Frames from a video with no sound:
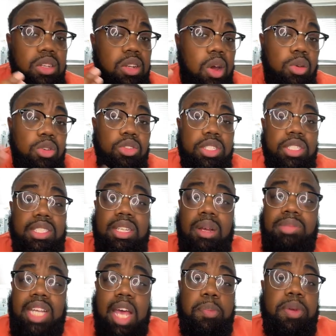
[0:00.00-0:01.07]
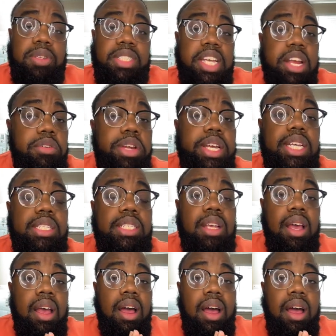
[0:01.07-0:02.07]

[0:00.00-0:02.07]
you know, uses some type of series